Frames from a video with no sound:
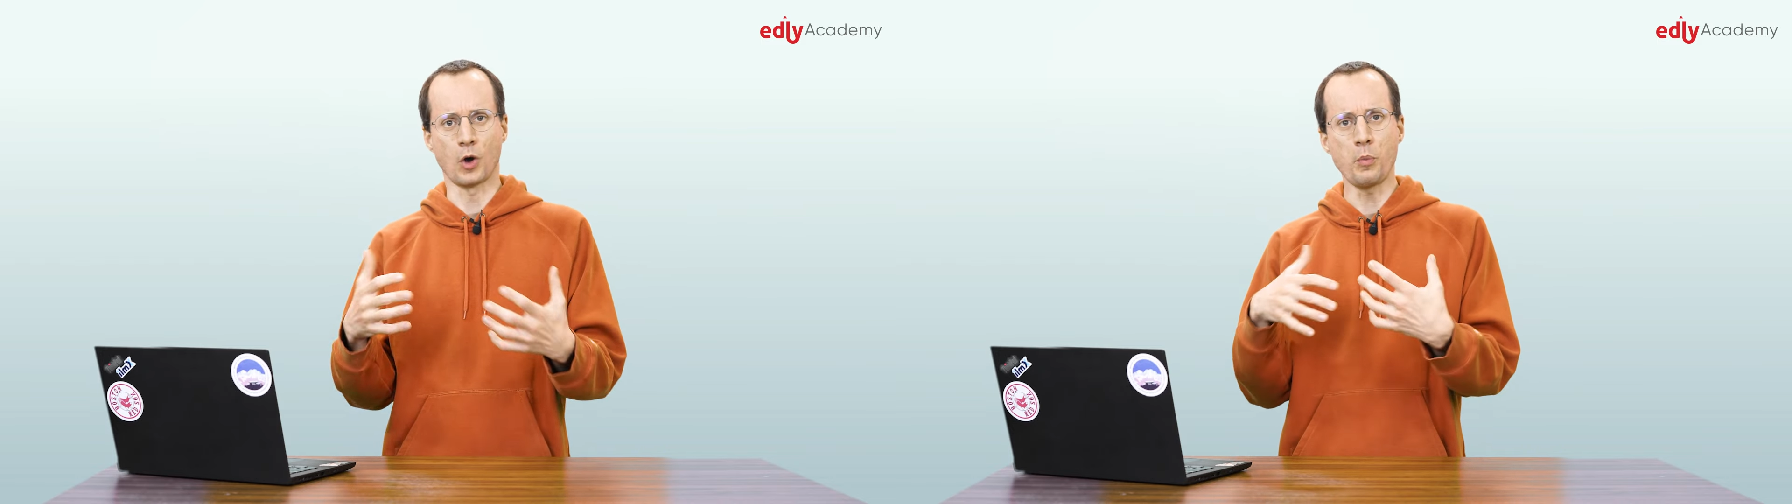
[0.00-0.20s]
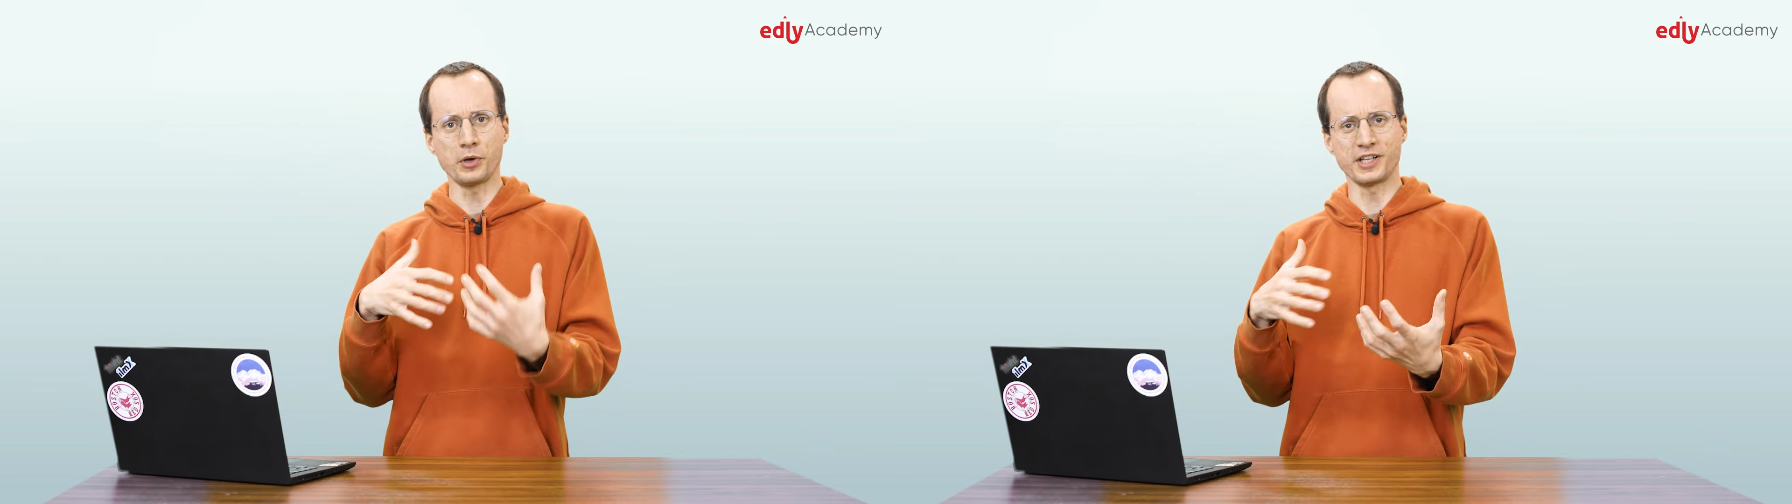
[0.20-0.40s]

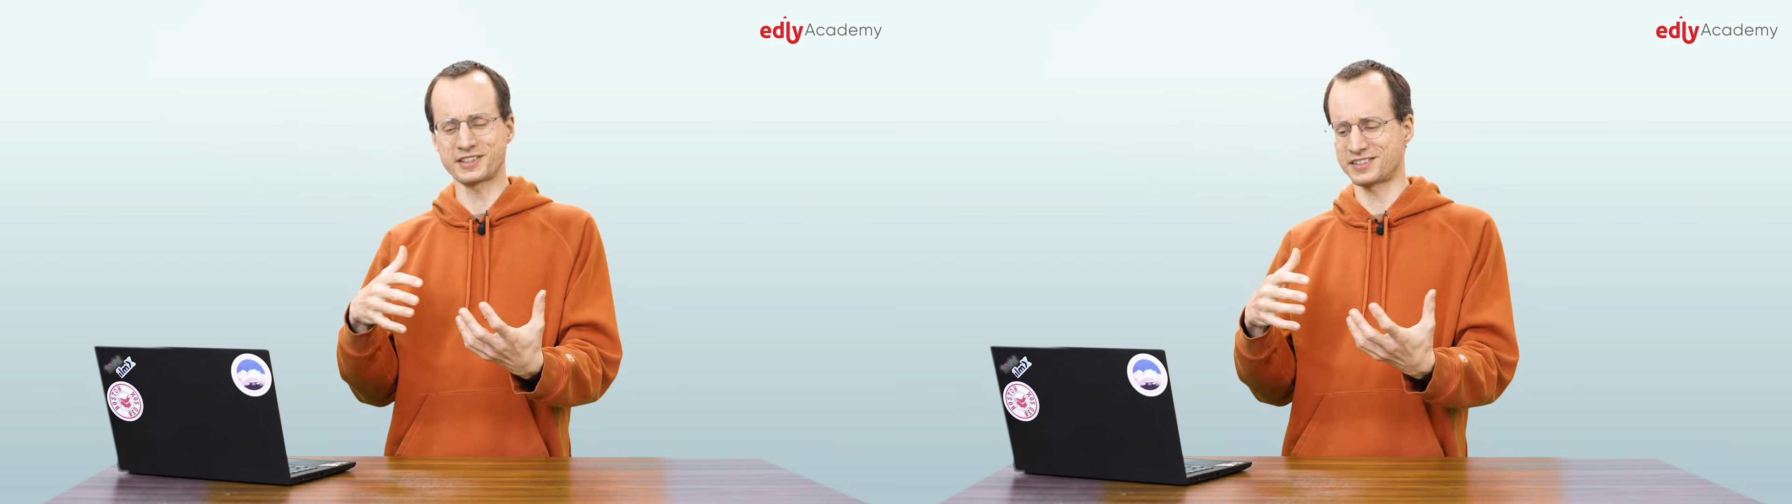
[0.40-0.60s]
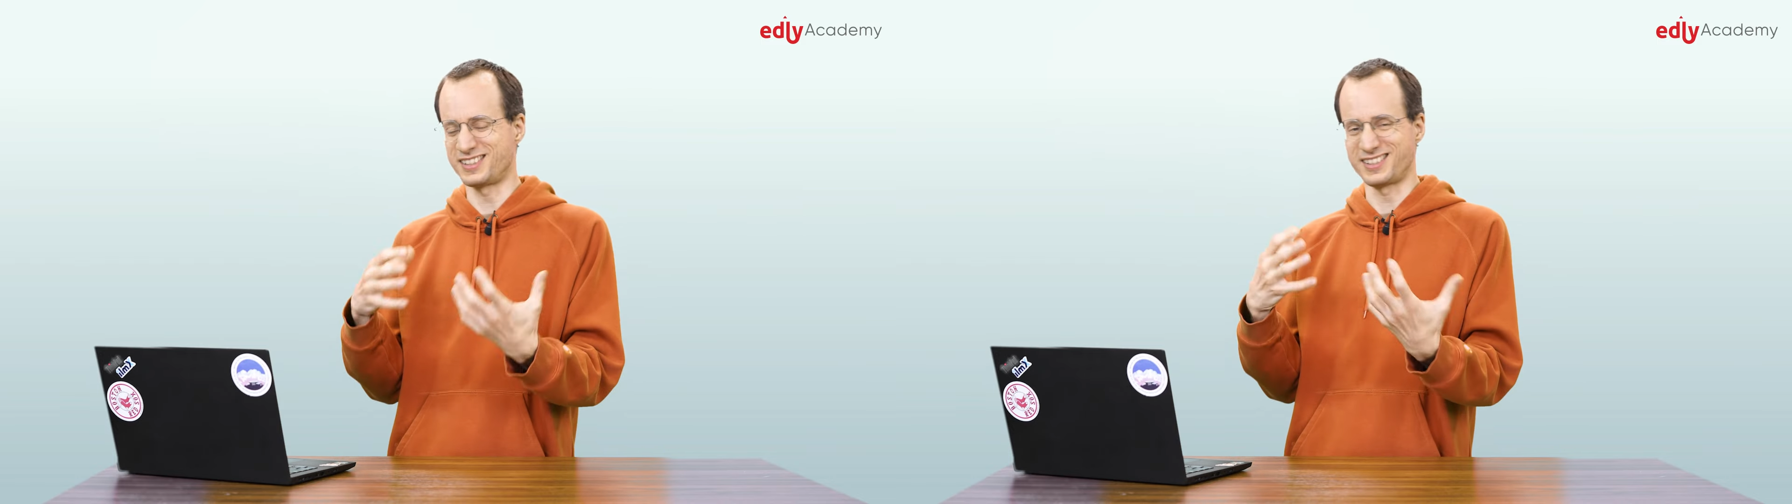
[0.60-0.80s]
Open
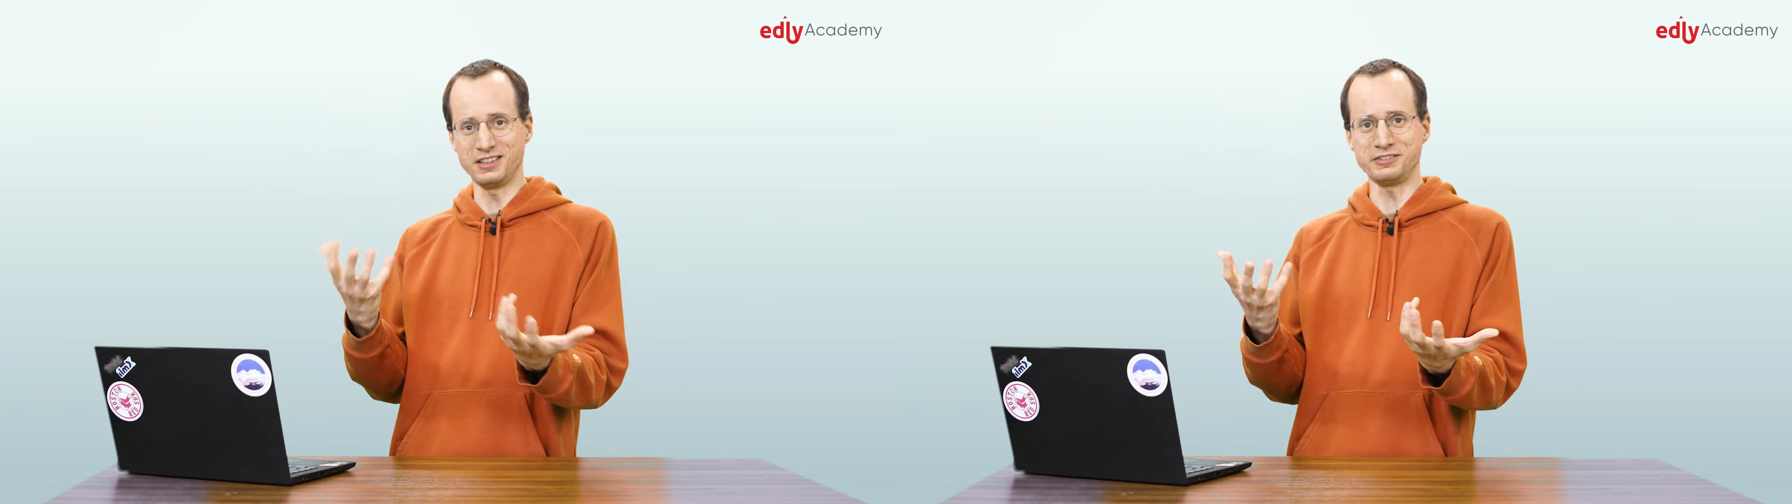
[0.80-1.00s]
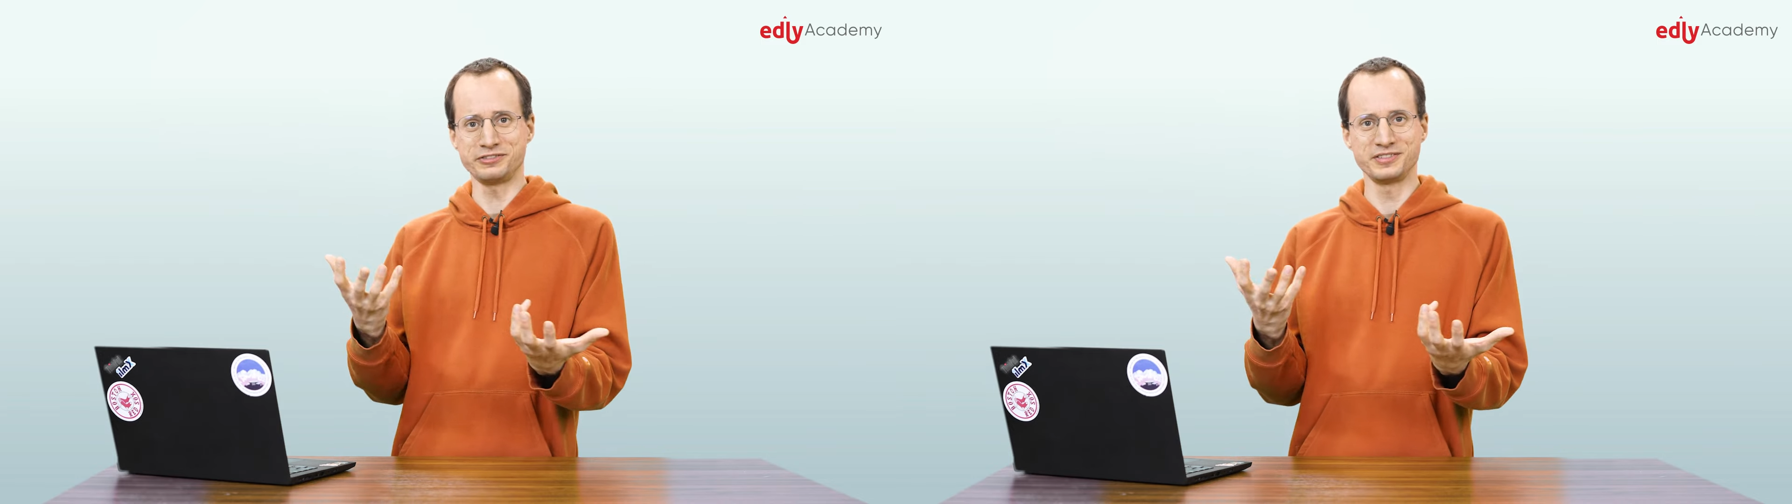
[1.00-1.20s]
edX
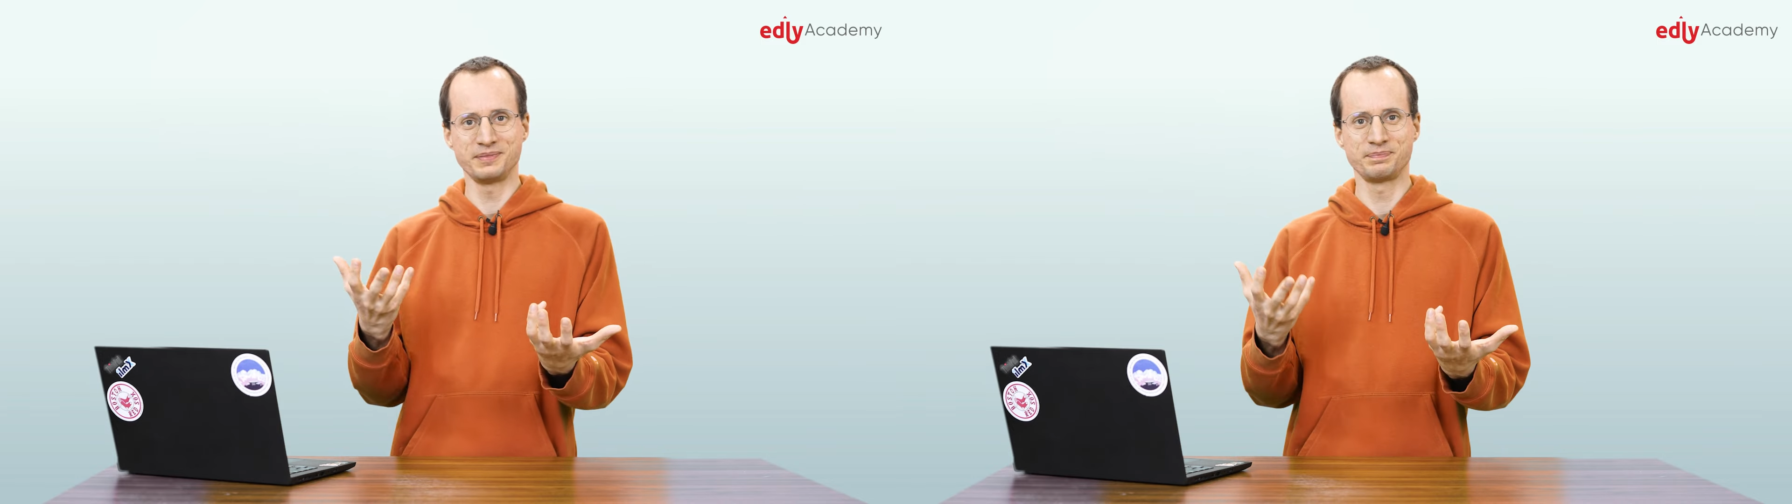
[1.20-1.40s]
itself?